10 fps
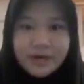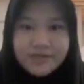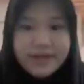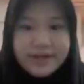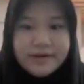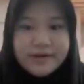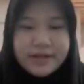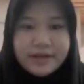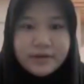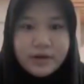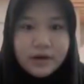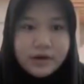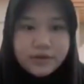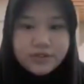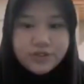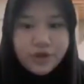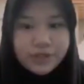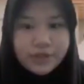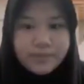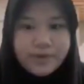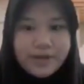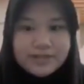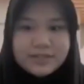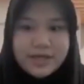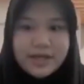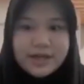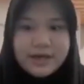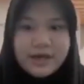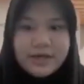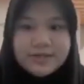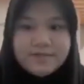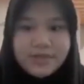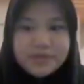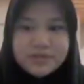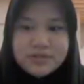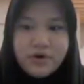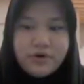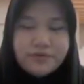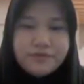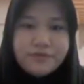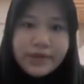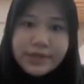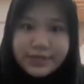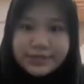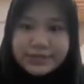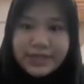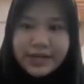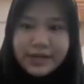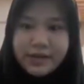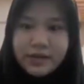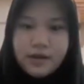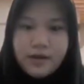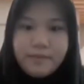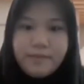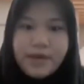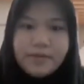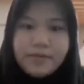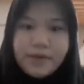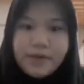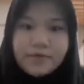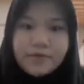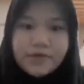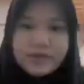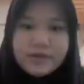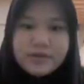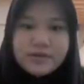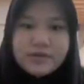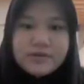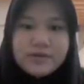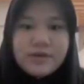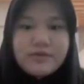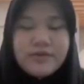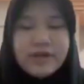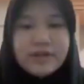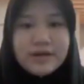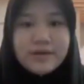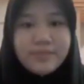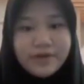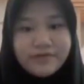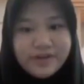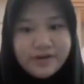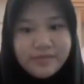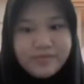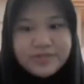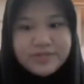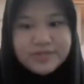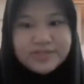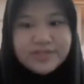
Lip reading: rather than short-term gains at the expense of ethical standard. By prioritizing ethical behavior, business